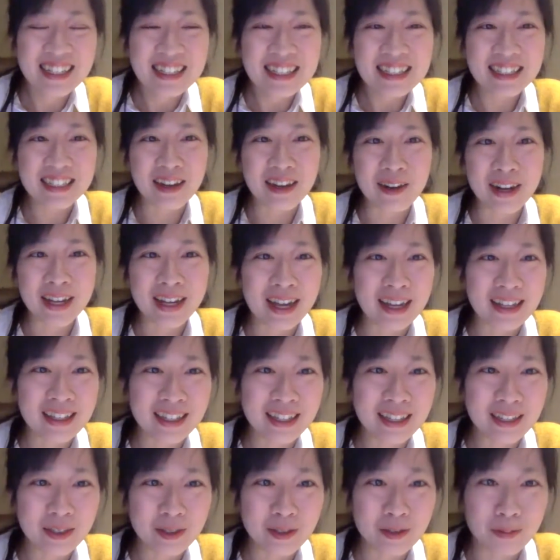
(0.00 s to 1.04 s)
Sorry, I
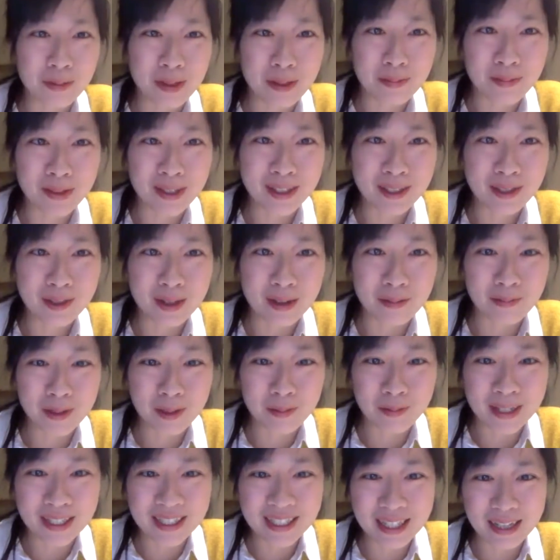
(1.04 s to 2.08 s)
need to remember to
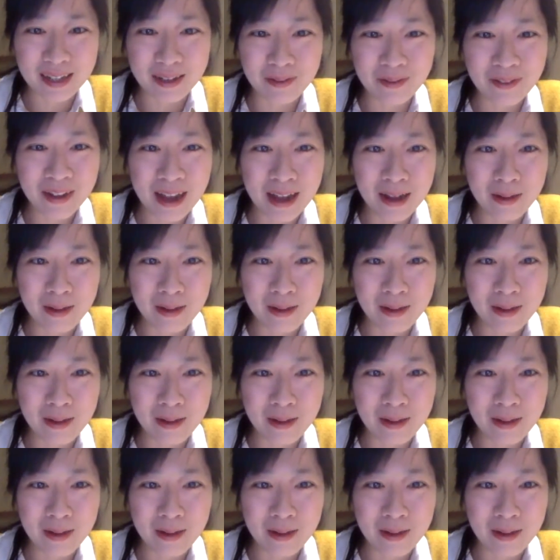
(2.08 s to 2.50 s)
unmute myself.